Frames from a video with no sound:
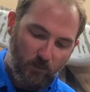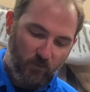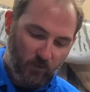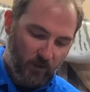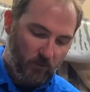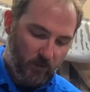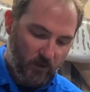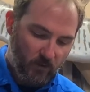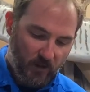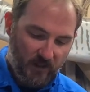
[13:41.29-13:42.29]
before I go
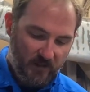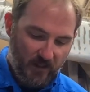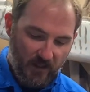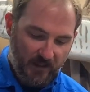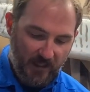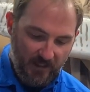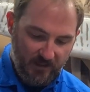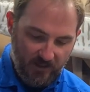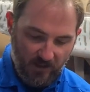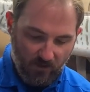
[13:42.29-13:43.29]
into it is, again,
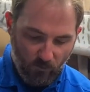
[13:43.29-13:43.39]
it's another